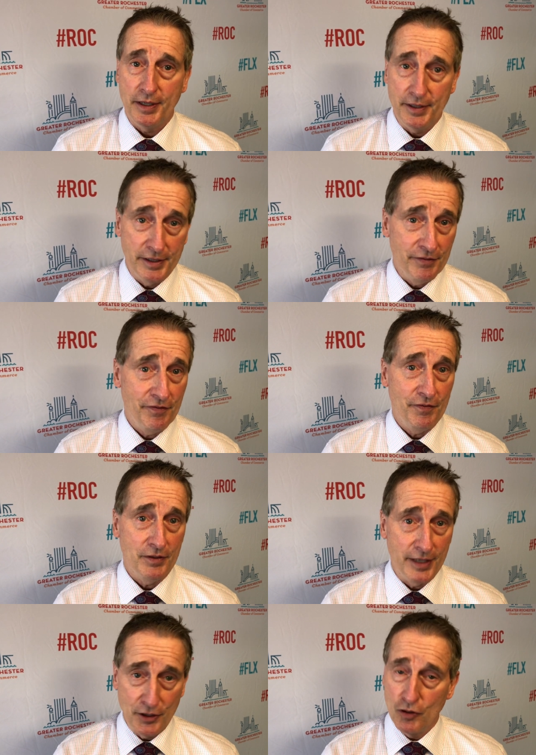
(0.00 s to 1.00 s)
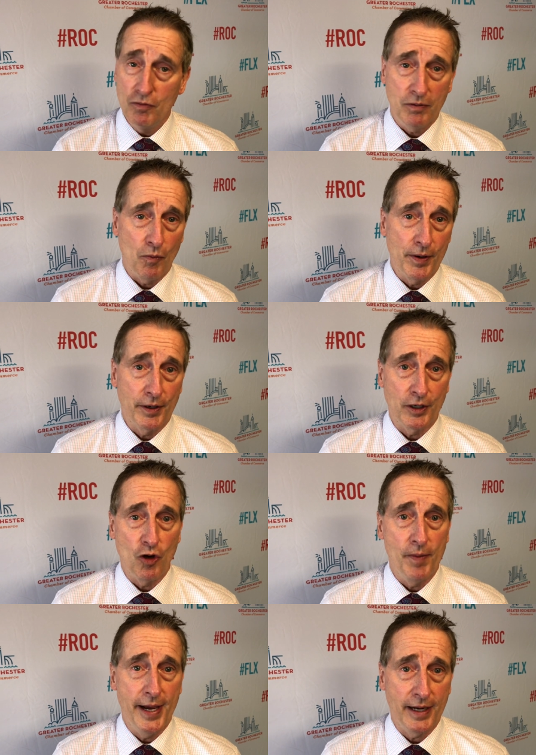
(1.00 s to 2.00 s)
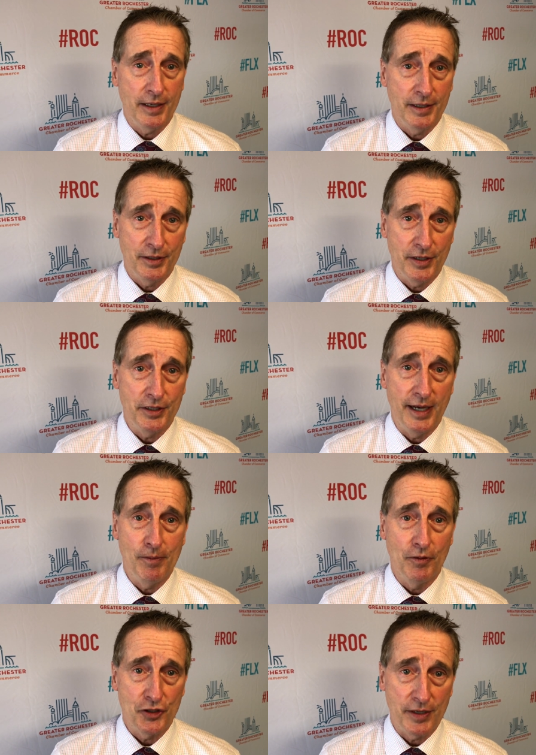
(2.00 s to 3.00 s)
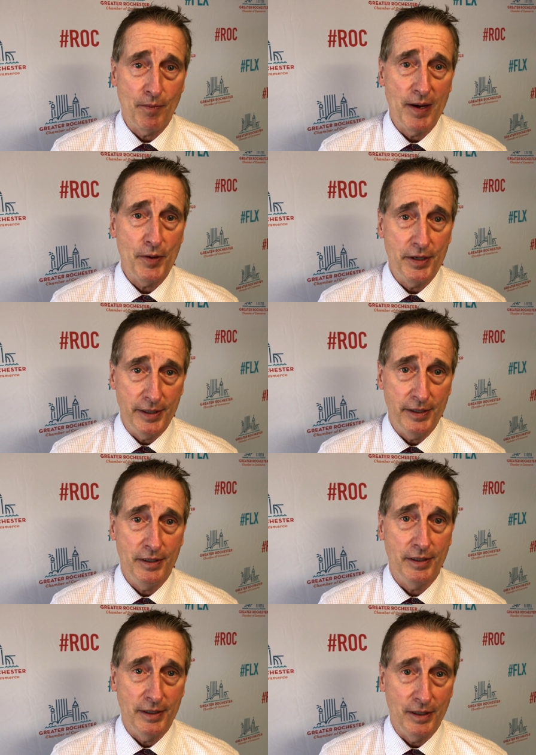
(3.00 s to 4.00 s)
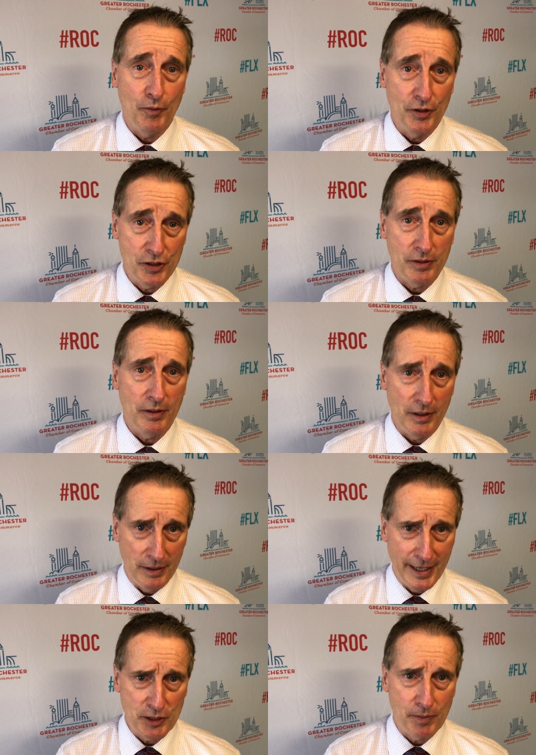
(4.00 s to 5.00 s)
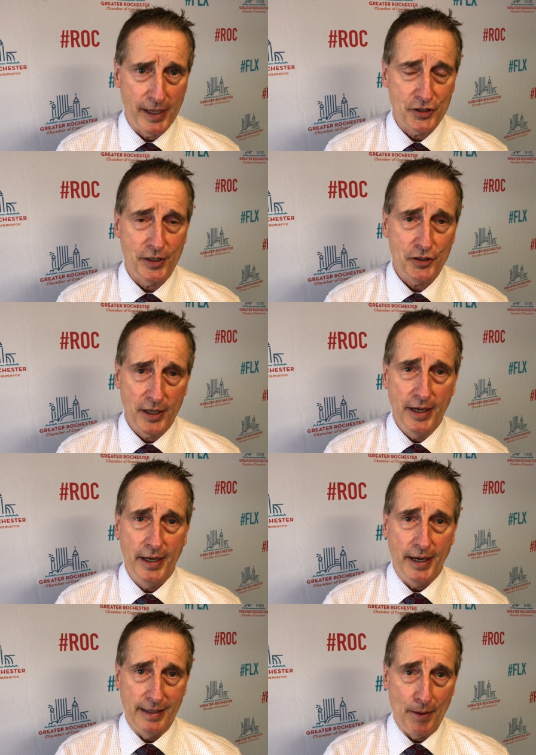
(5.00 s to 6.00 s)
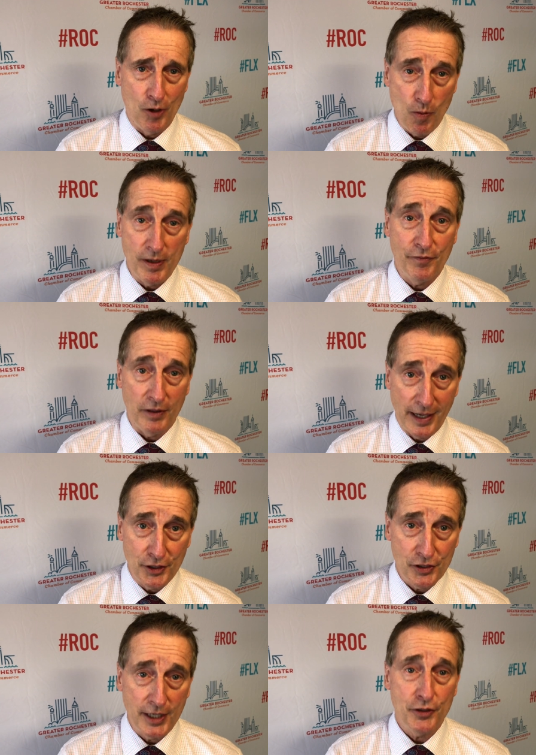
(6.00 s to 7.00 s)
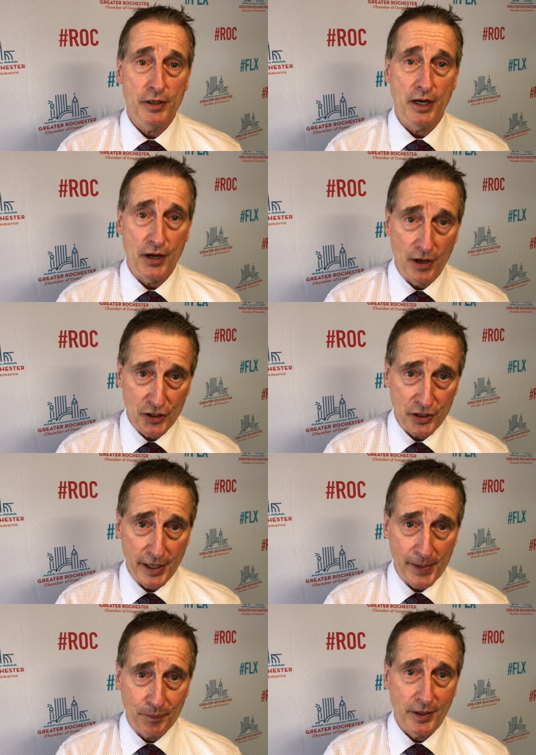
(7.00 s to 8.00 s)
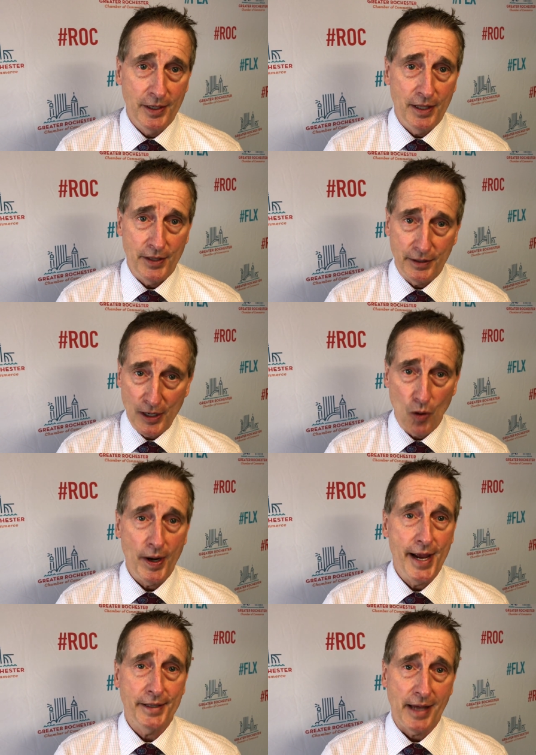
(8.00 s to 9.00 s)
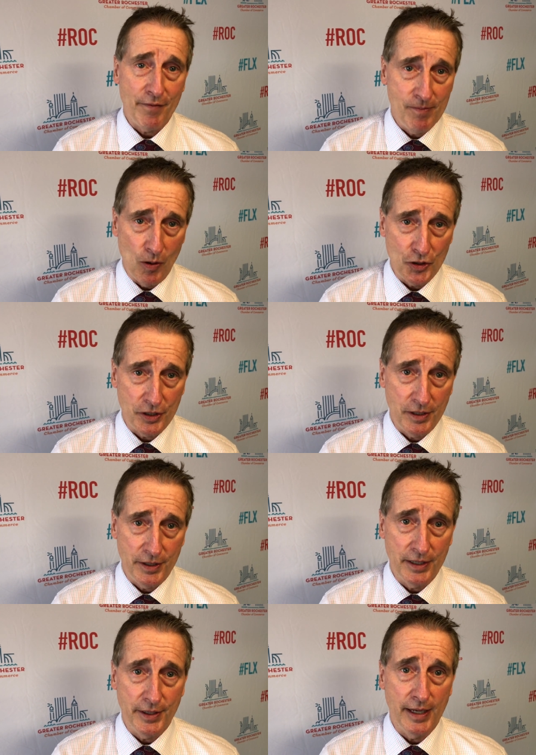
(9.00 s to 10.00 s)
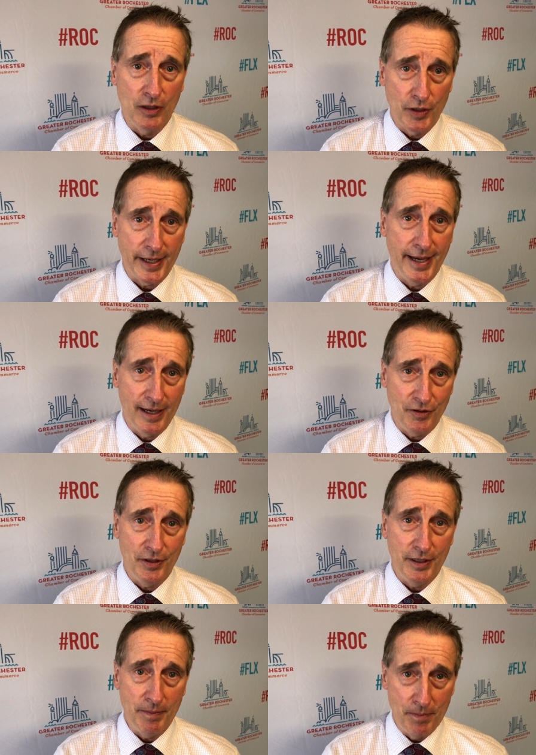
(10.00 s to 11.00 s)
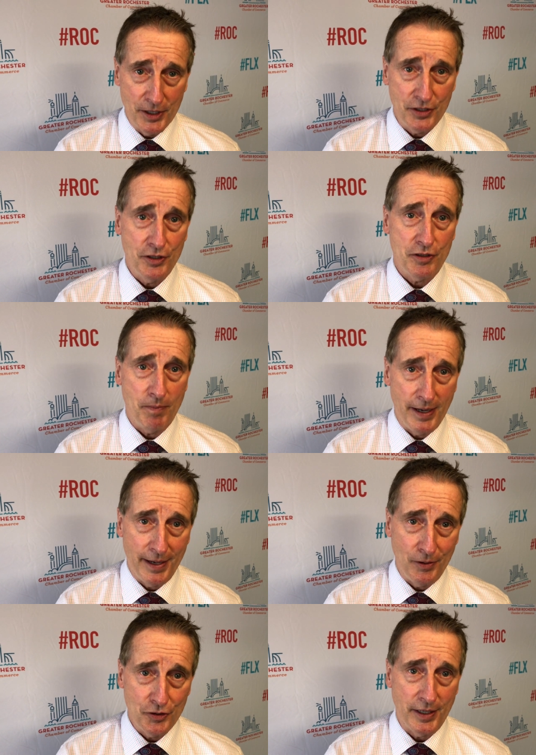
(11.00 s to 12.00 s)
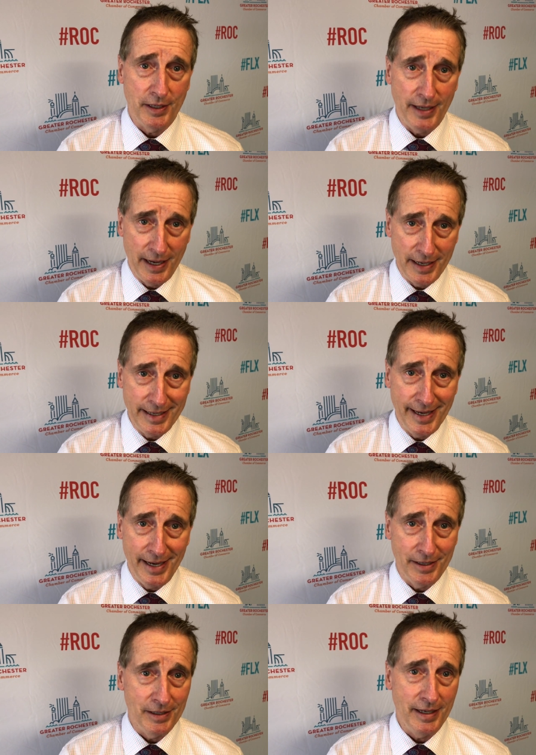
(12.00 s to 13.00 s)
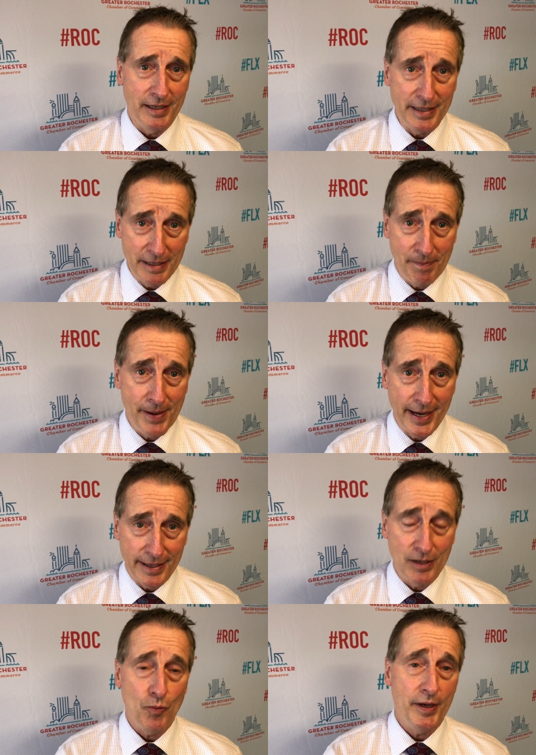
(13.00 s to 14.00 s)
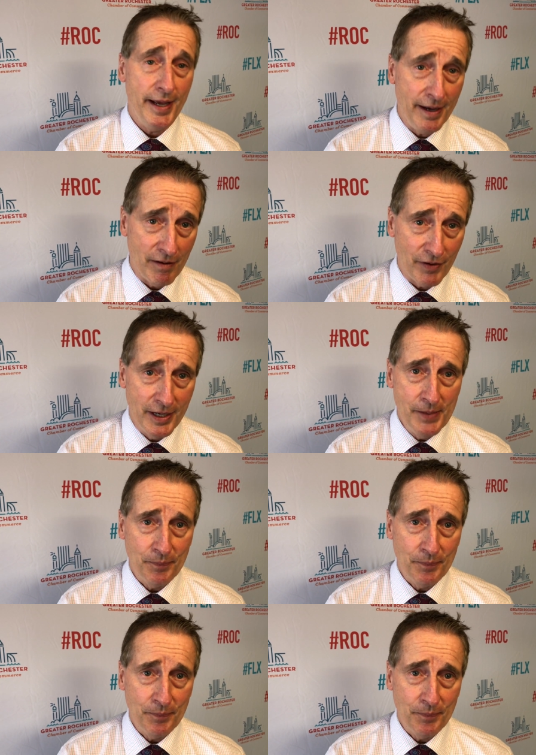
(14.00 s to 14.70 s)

If they do, we are going to go back to the table the same way we did with this last process. And I would hope if the legislature does that they don't act out of emotion, that they look at the business models and the data and the impact it would have.